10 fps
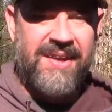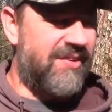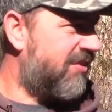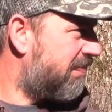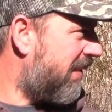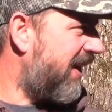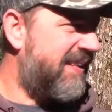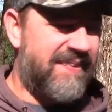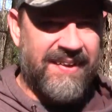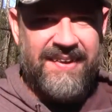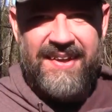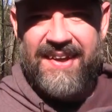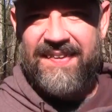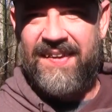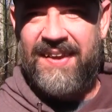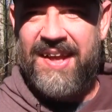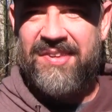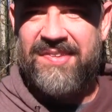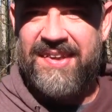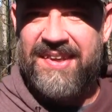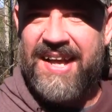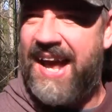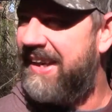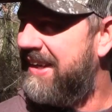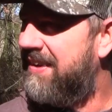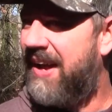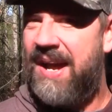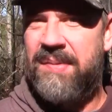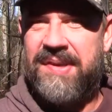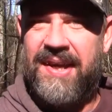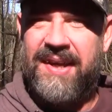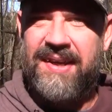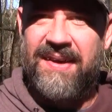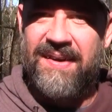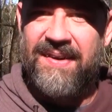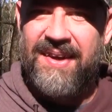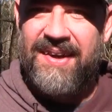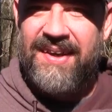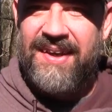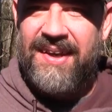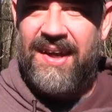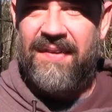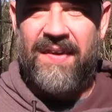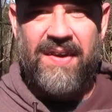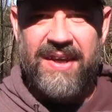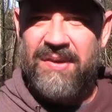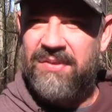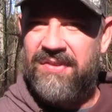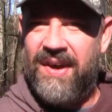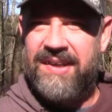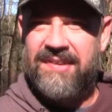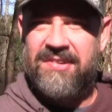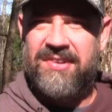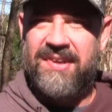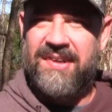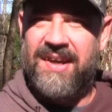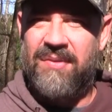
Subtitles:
Despite the less than ideal habitat here, the hunting was great this year.